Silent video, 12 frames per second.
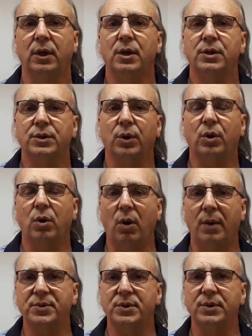So
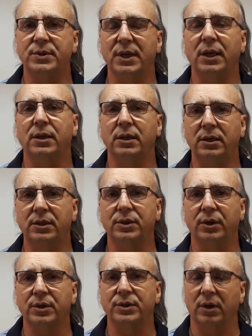co-op students and
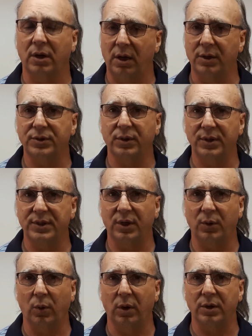interns are also
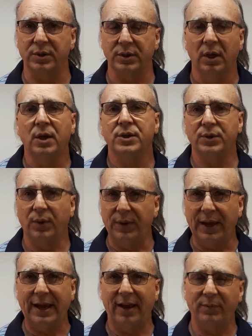considered workers. So
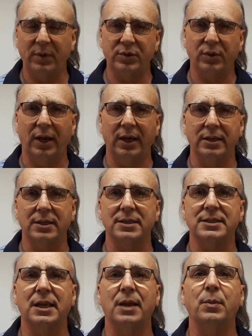they have to be trained to the
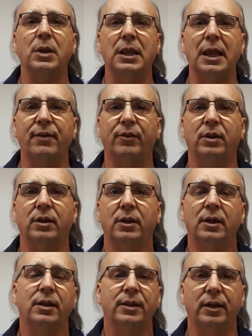same level
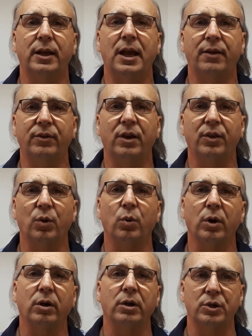that every other
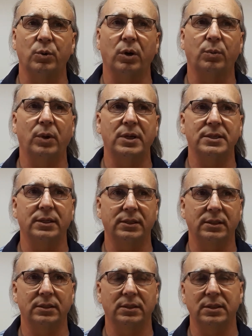worker in your workplace
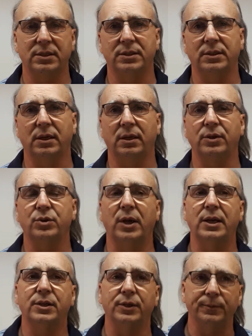is
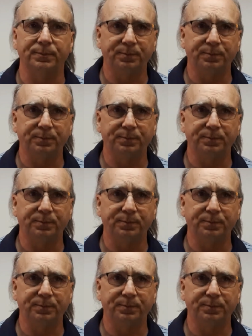trained to.